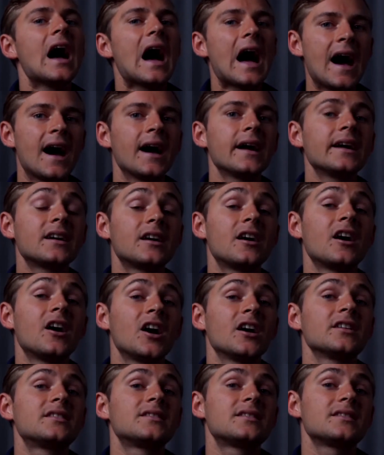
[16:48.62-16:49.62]
I
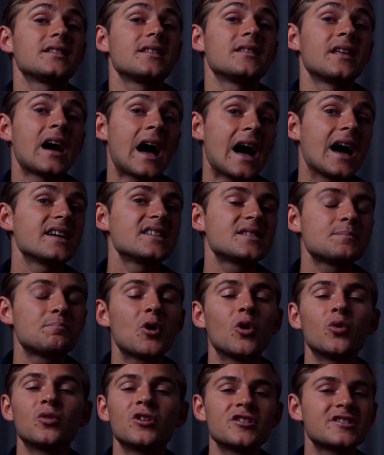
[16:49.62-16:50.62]
got the highest
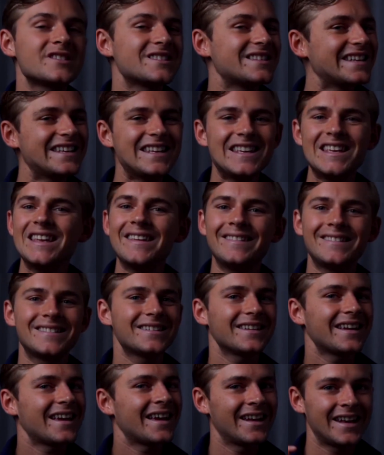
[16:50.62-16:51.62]
bonus
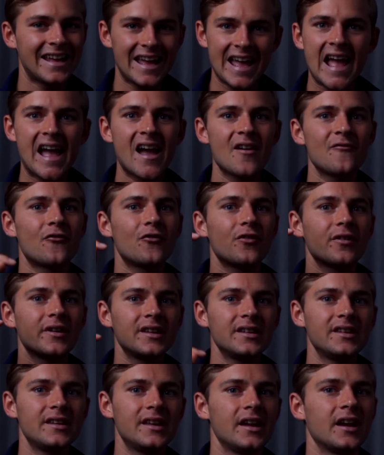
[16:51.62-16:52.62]
each and every
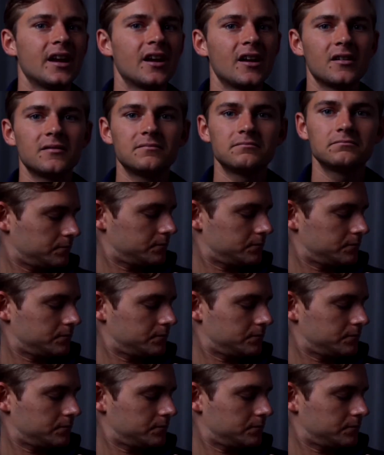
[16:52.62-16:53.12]
year.